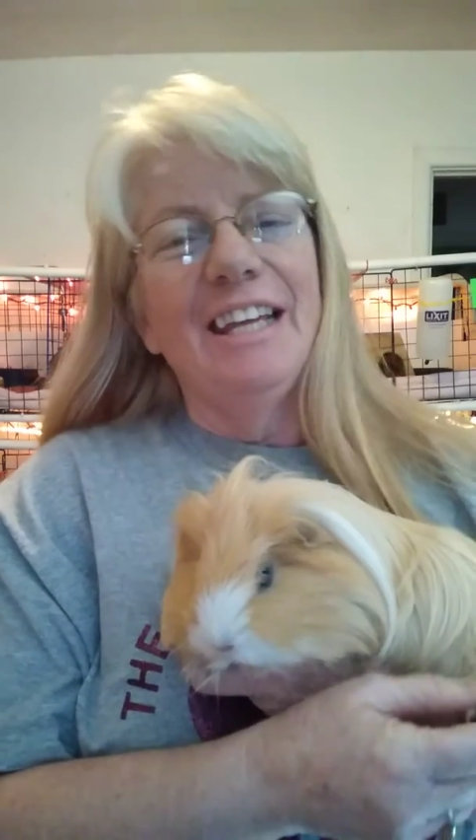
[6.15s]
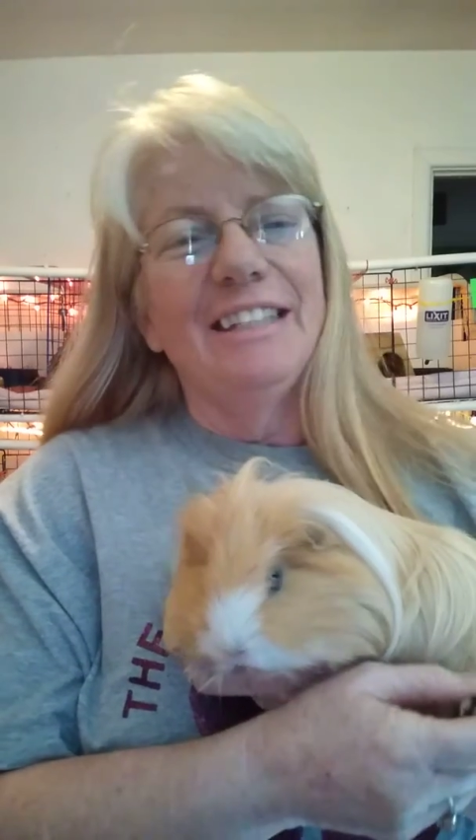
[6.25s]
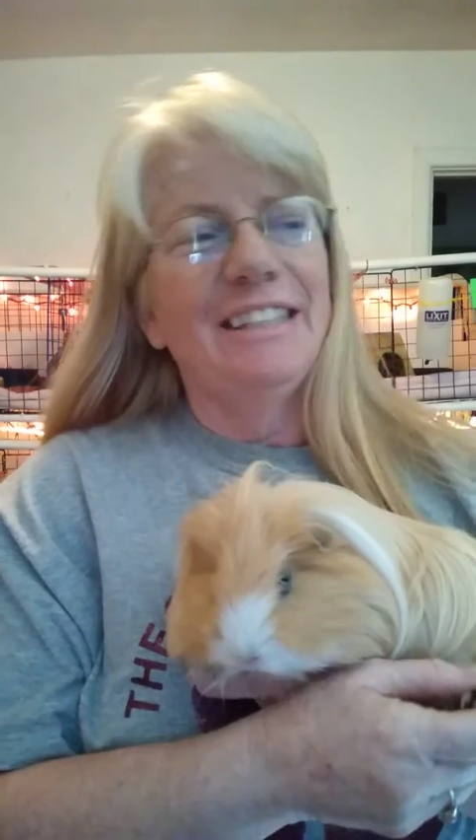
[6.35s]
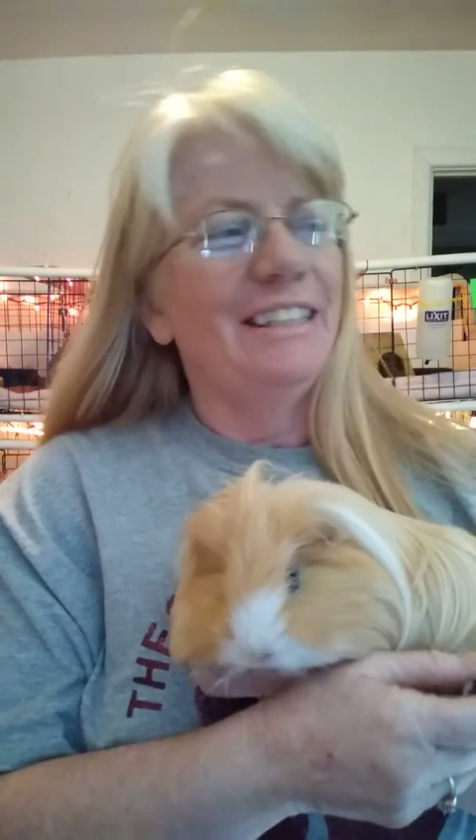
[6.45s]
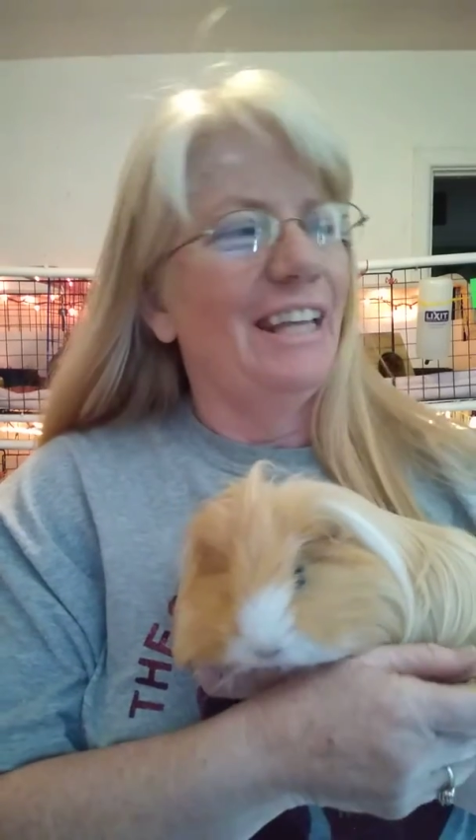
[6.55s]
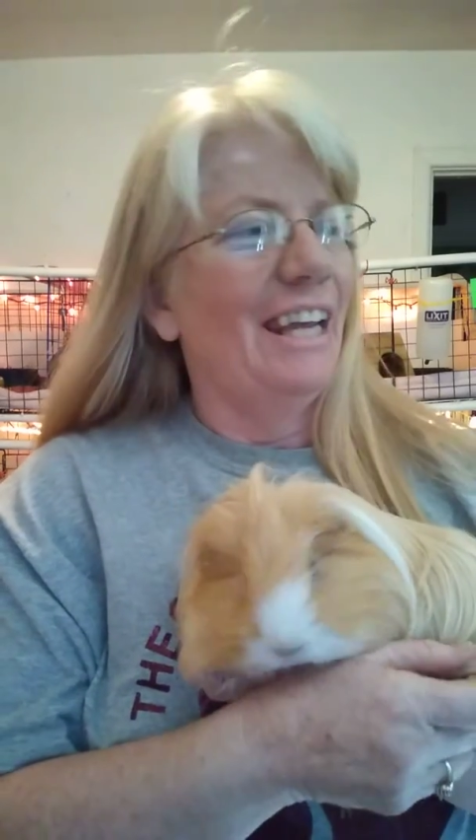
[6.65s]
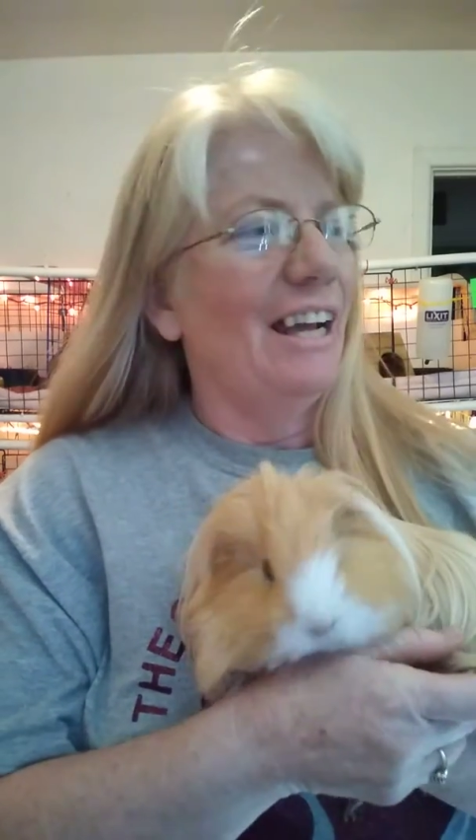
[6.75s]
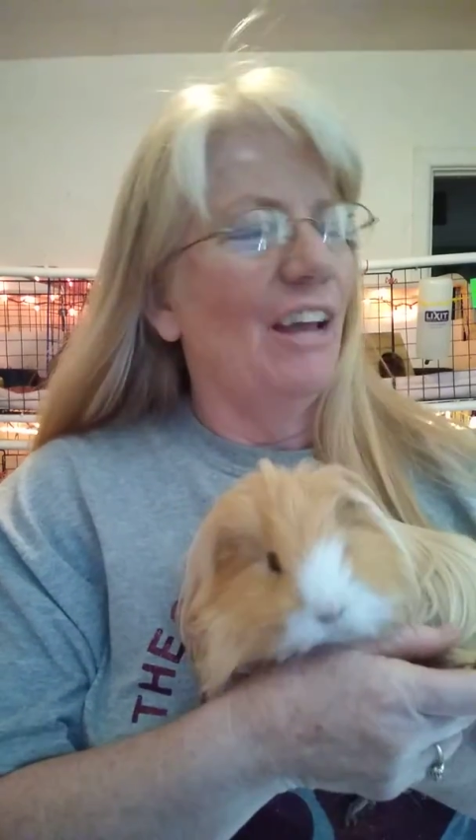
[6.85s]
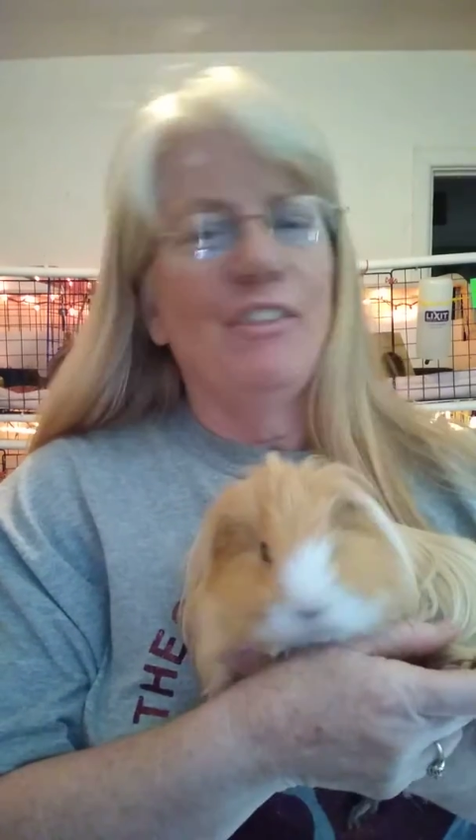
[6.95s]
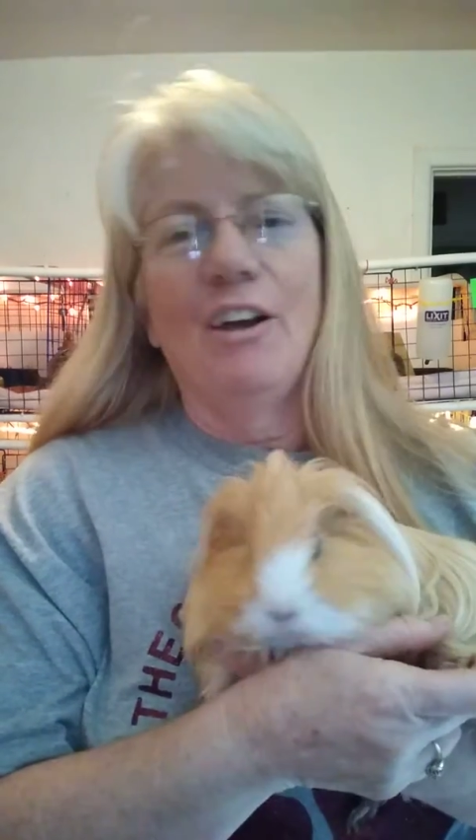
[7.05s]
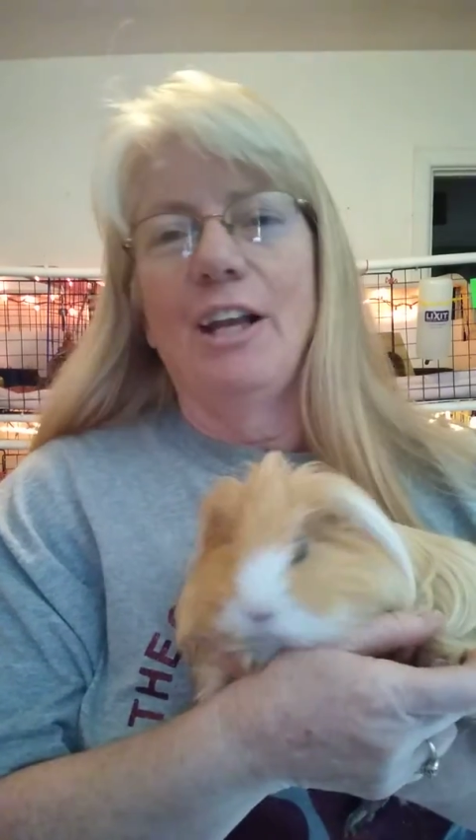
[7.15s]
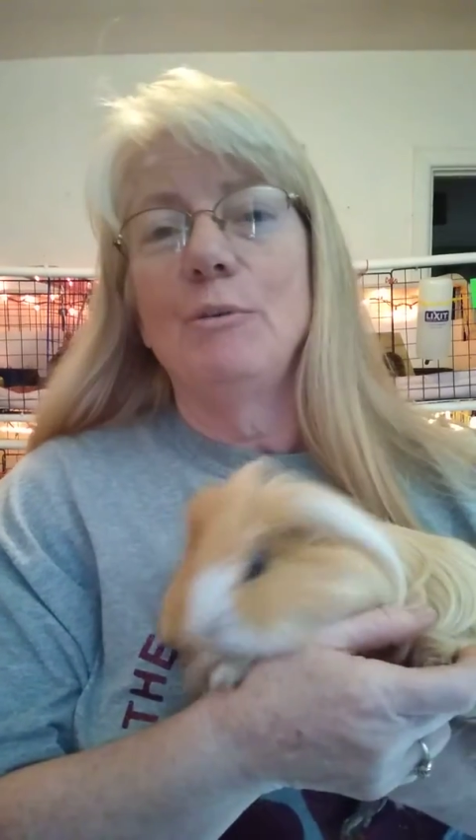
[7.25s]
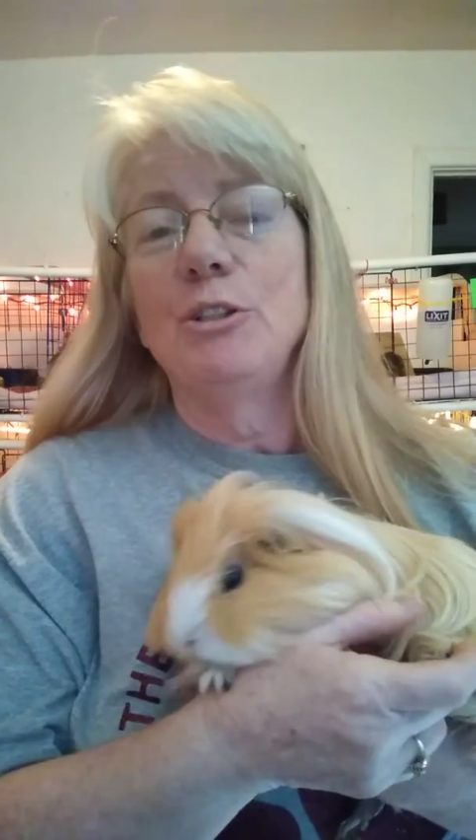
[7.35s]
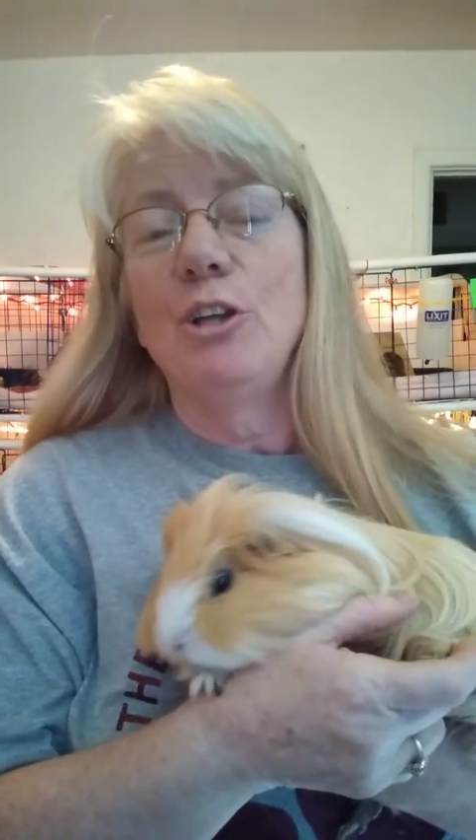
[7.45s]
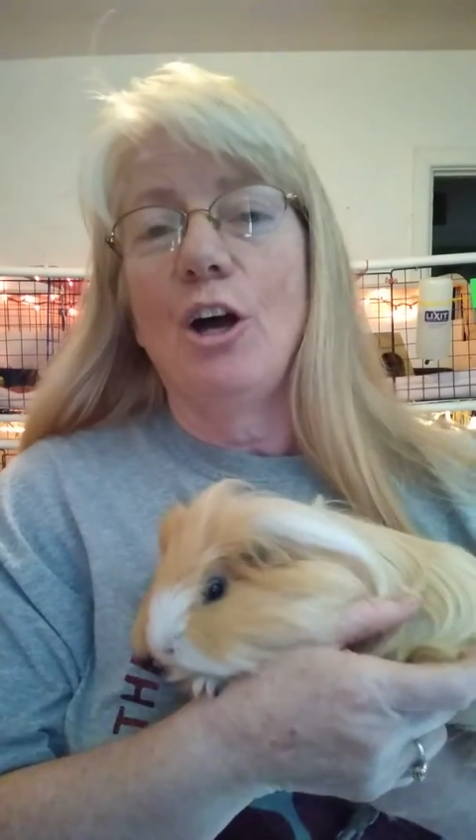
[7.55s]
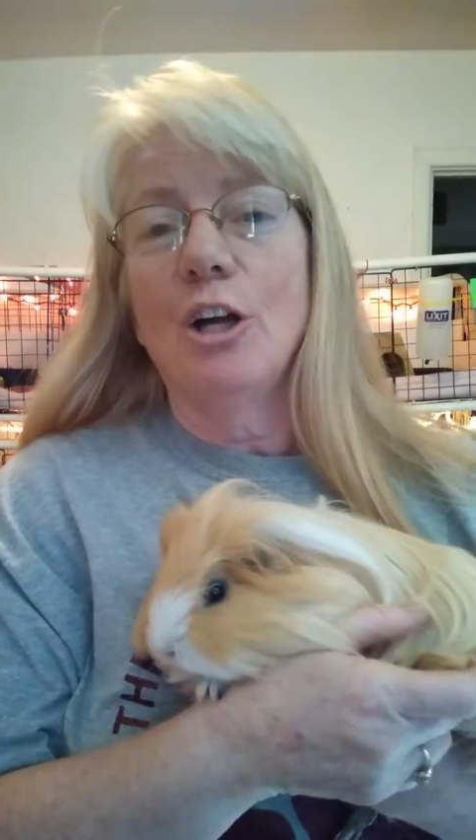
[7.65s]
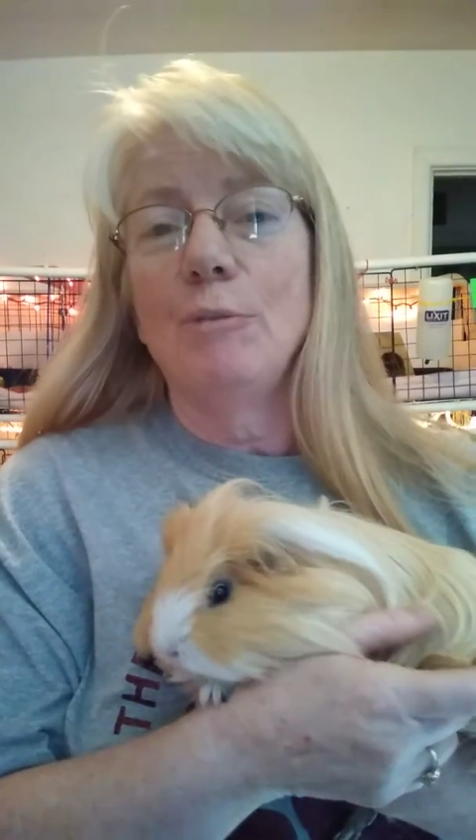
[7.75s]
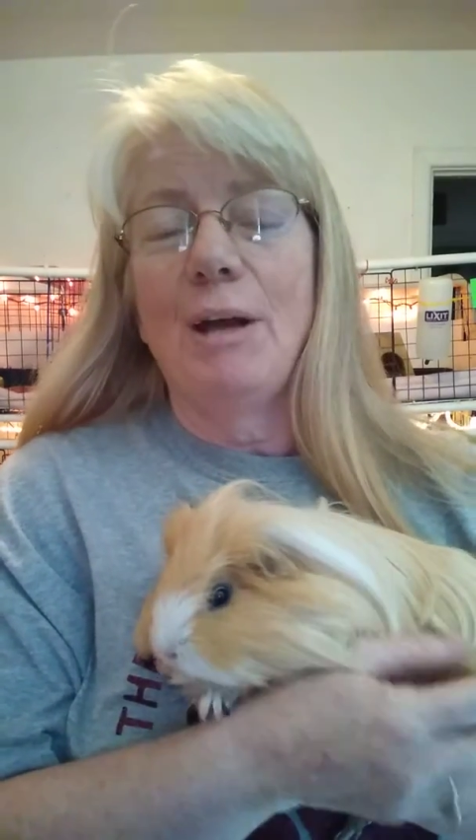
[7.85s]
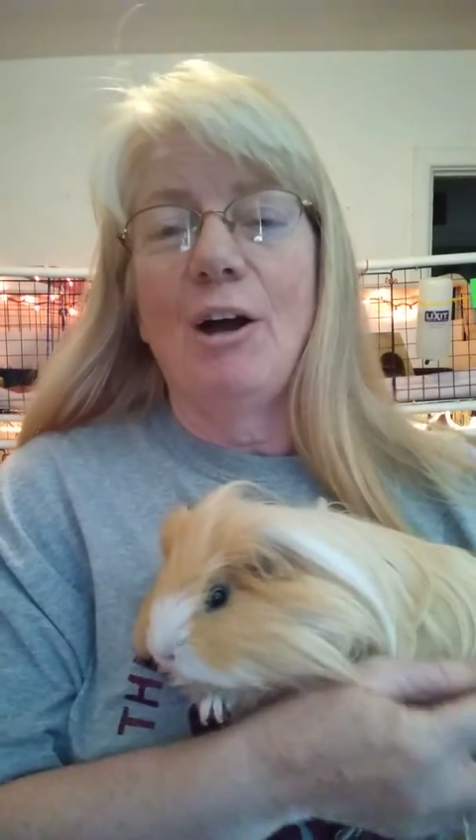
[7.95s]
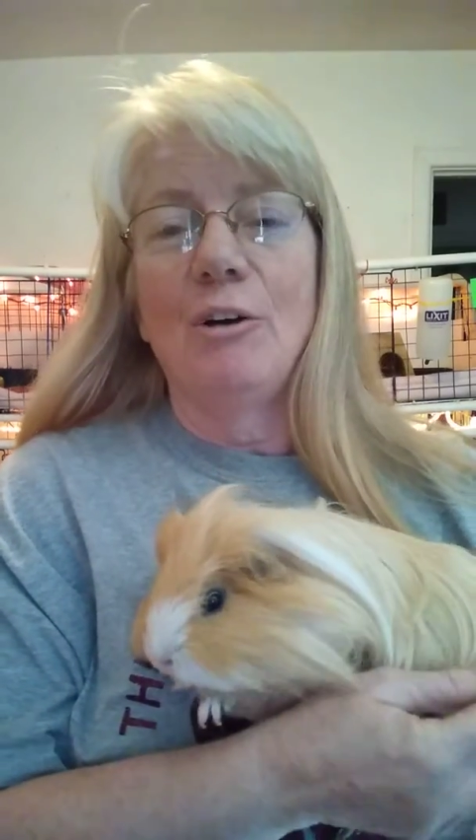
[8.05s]
Today I thought I would talk
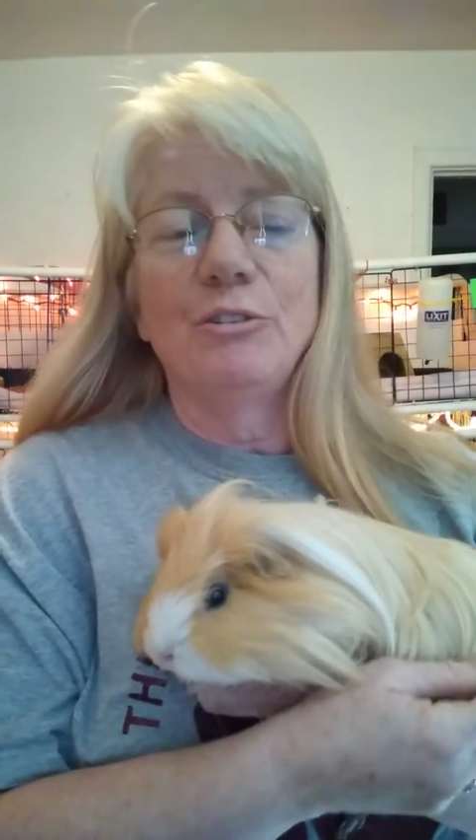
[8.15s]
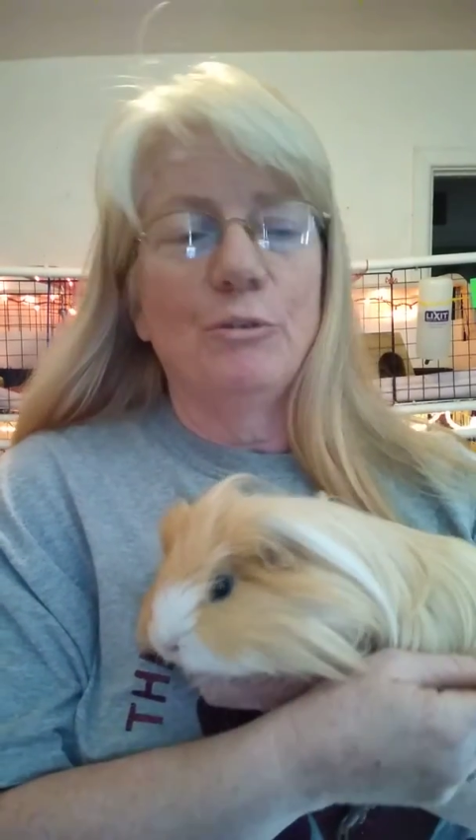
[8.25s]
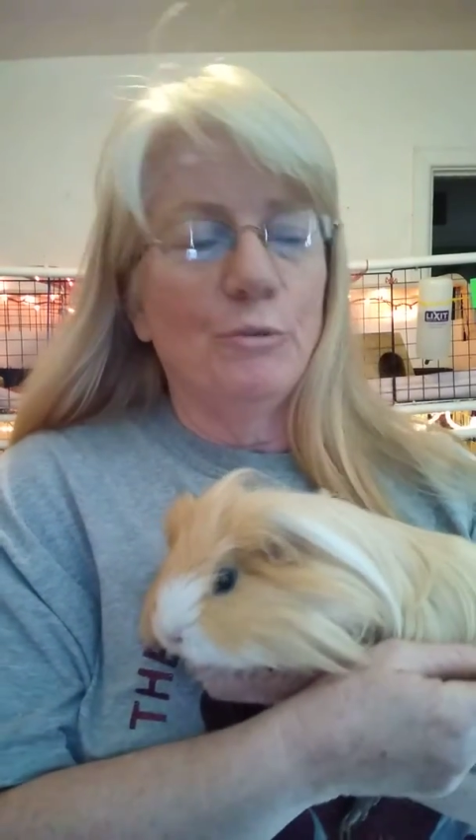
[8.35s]
about